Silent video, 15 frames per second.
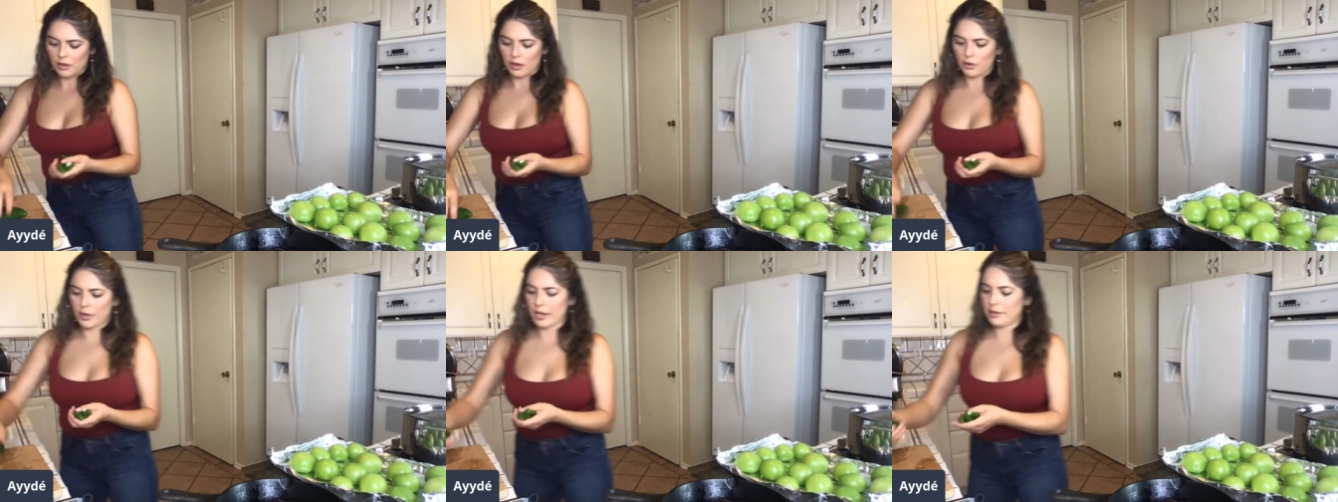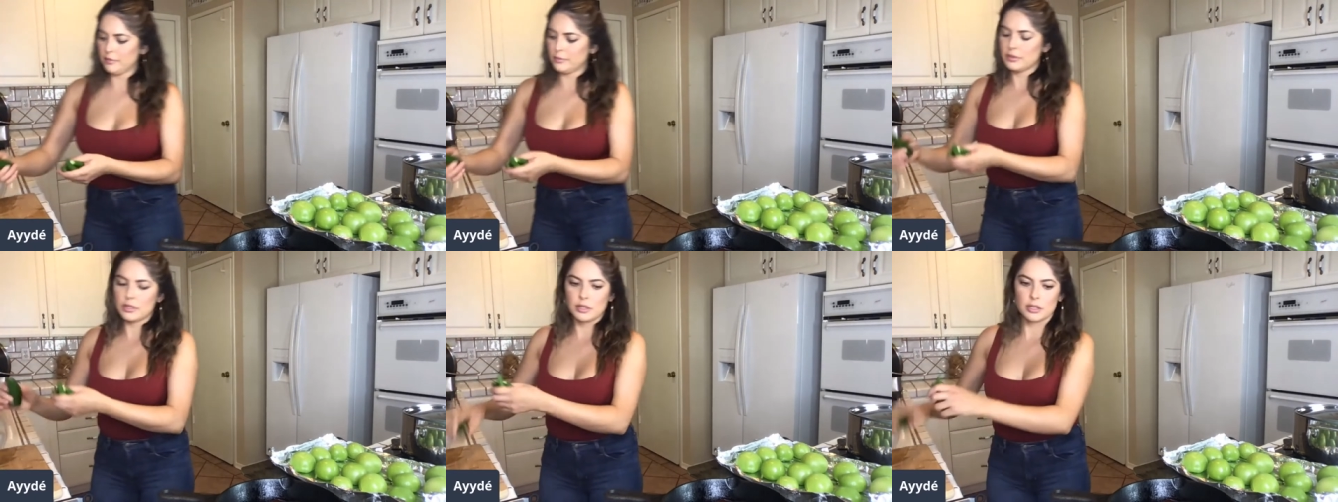
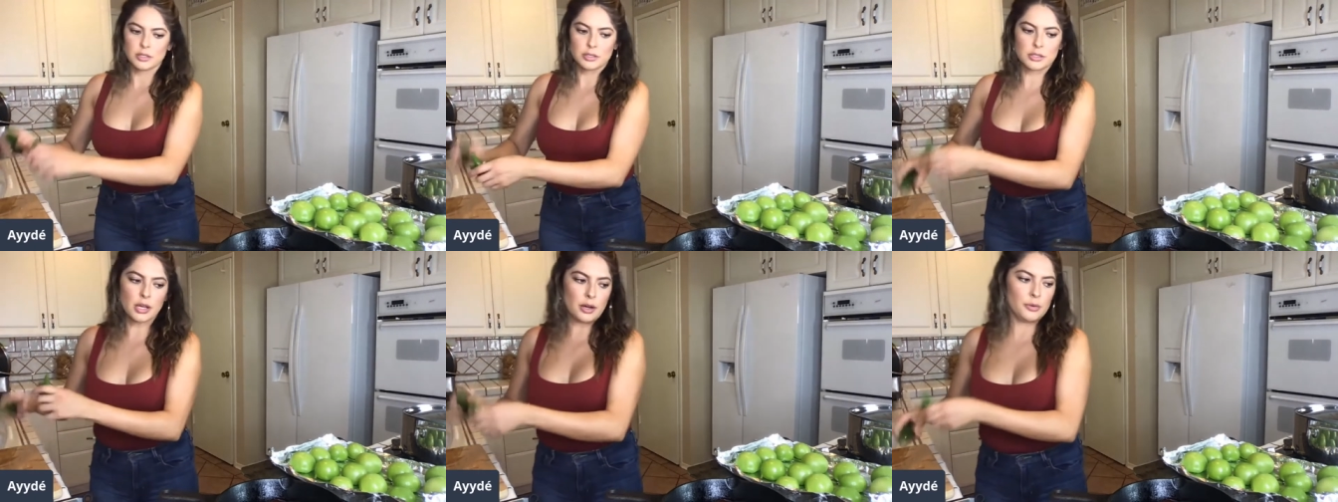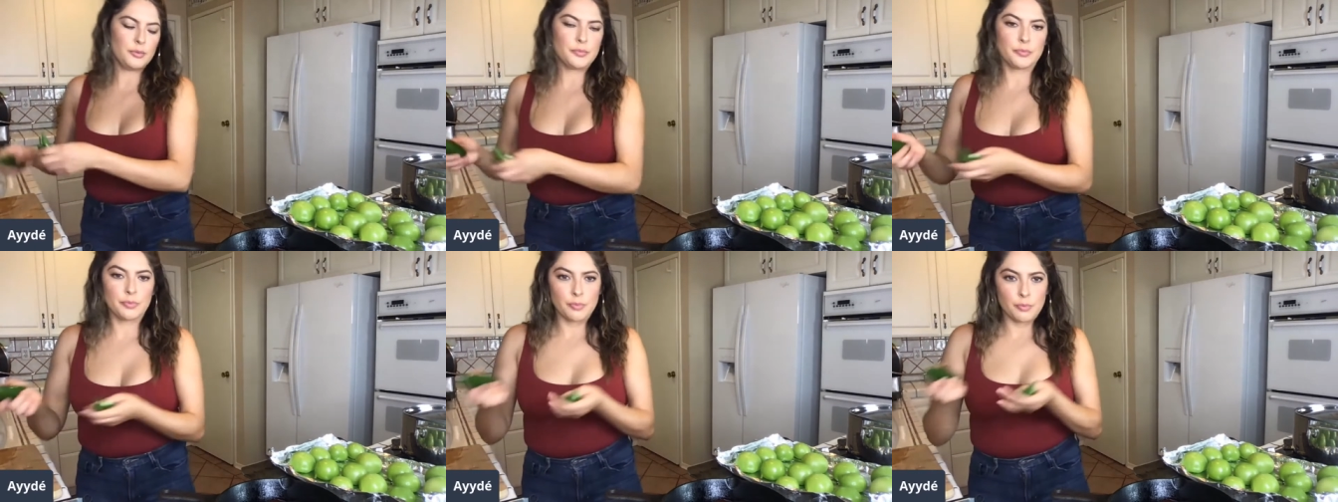Okay,
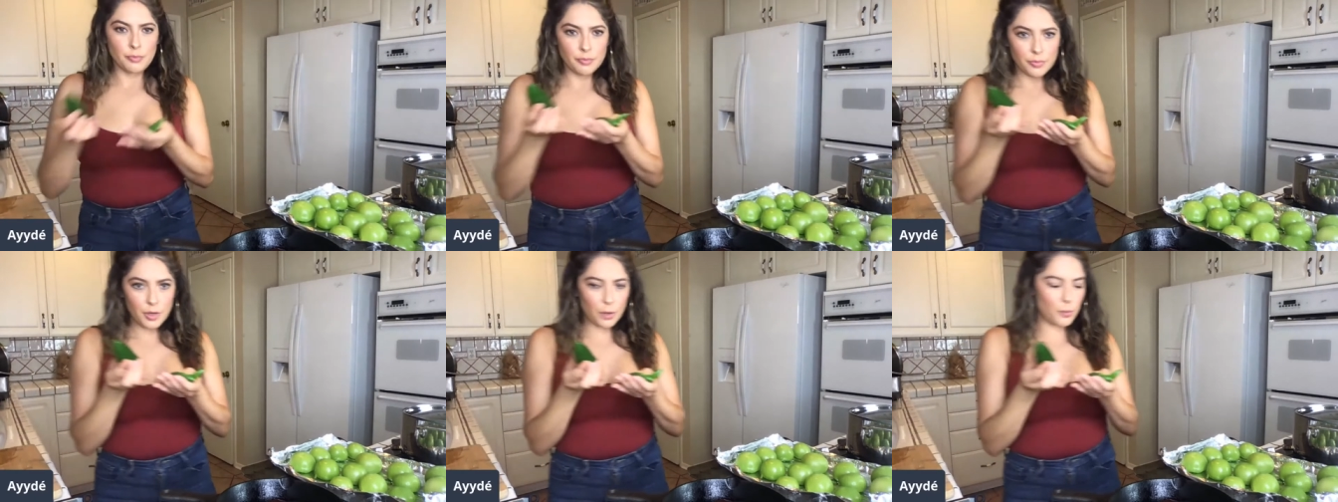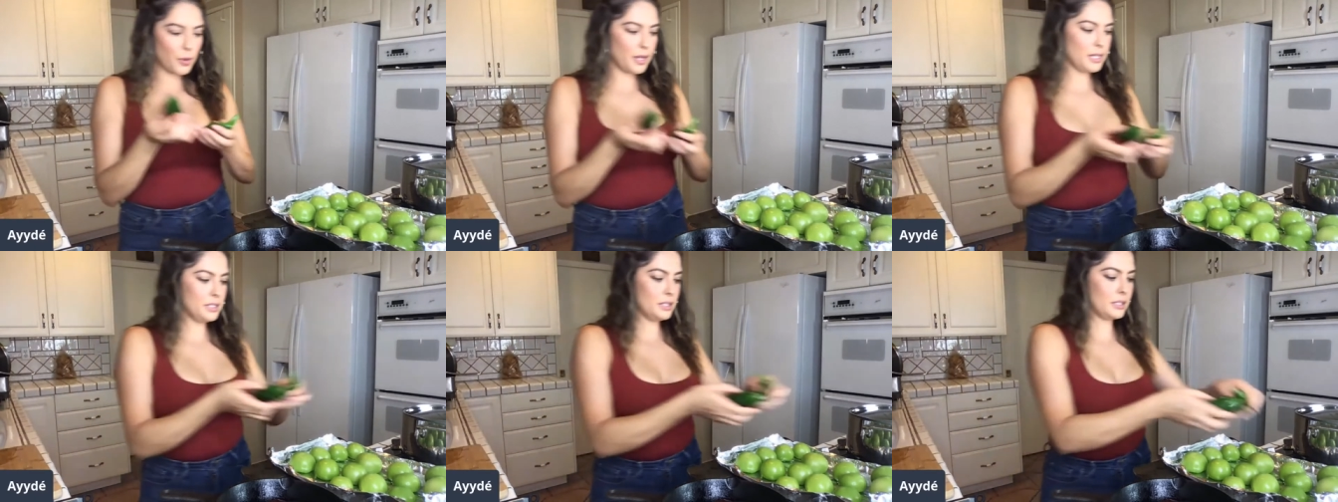so they're
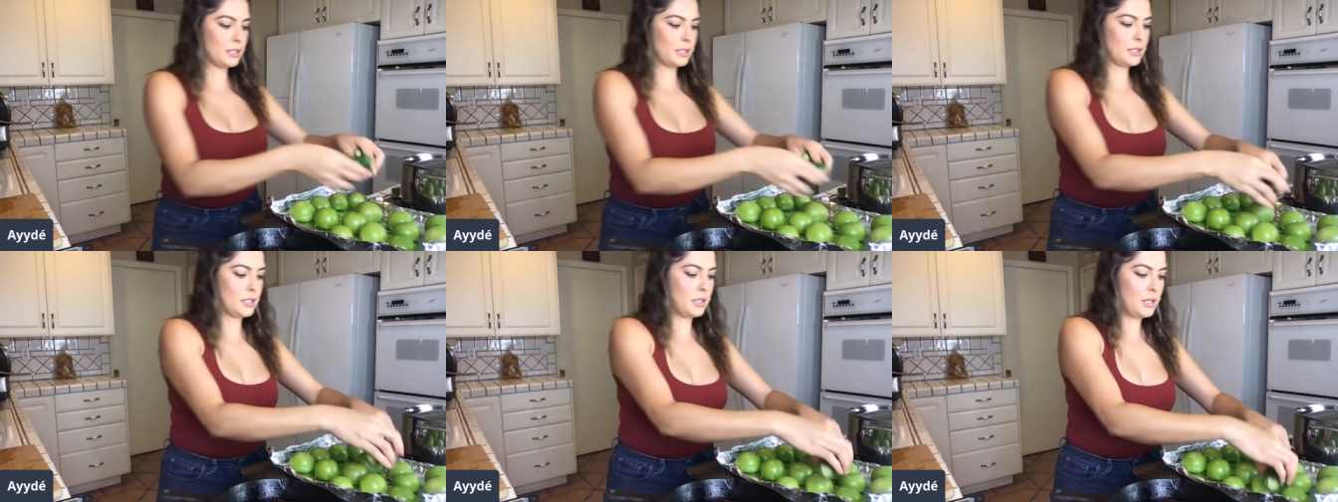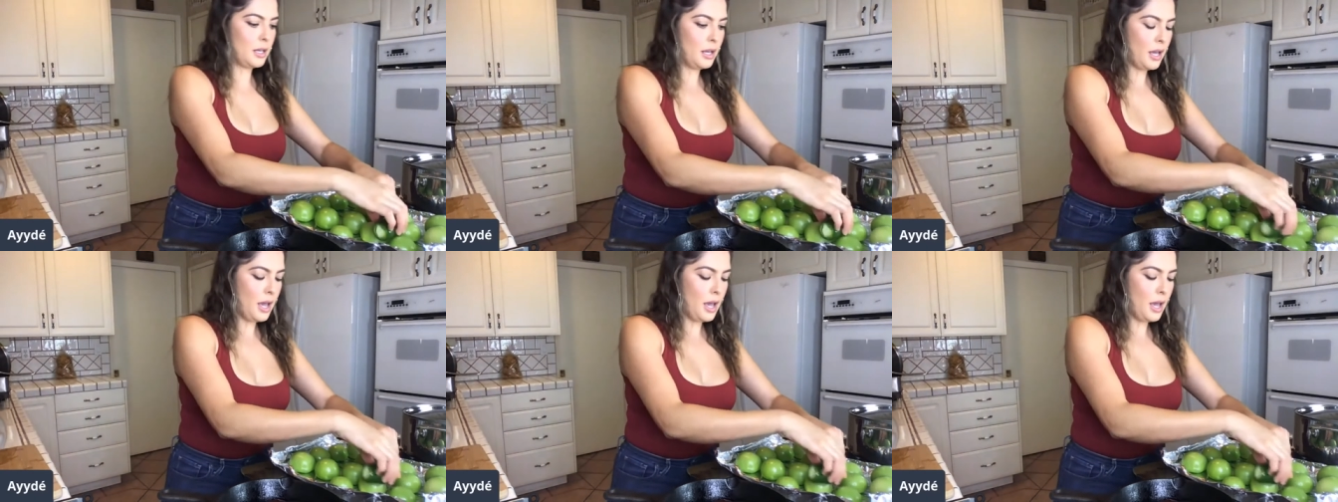rinsed